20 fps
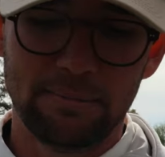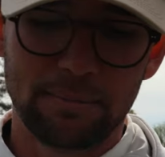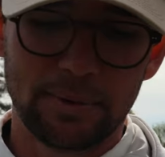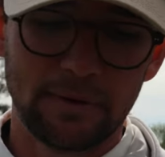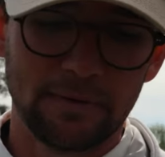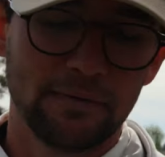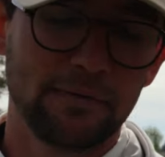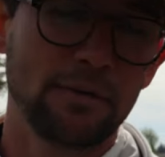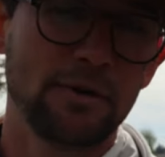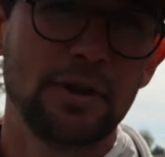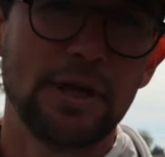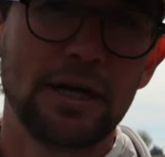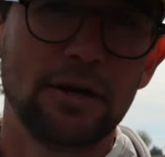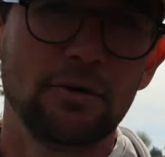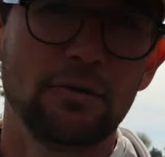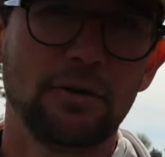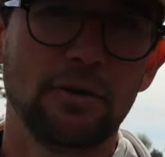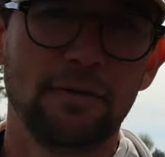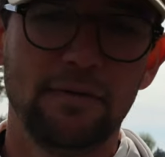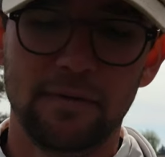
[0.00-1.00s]
prefer that
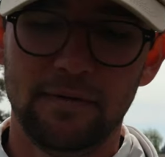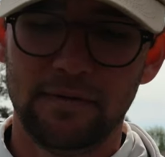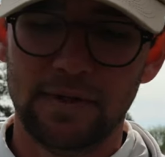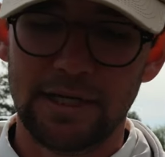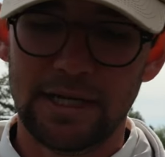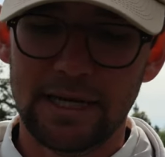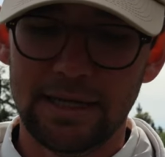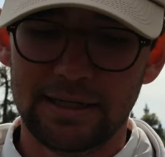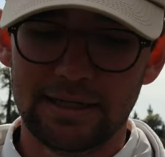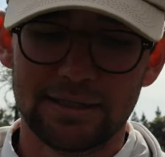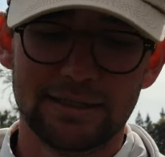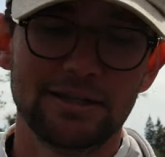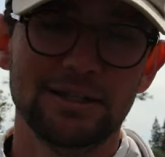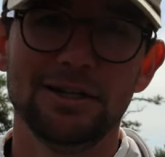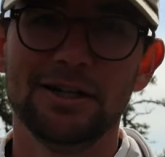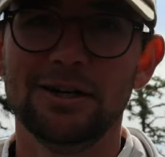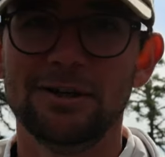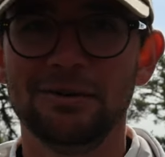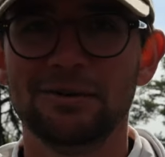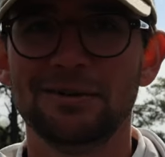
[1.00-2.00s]
over 58 because, you
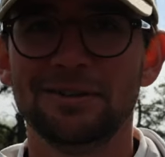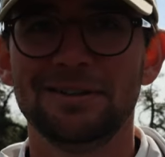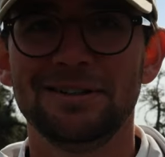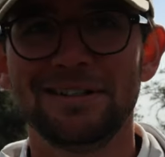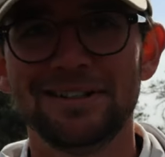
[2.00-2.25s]
know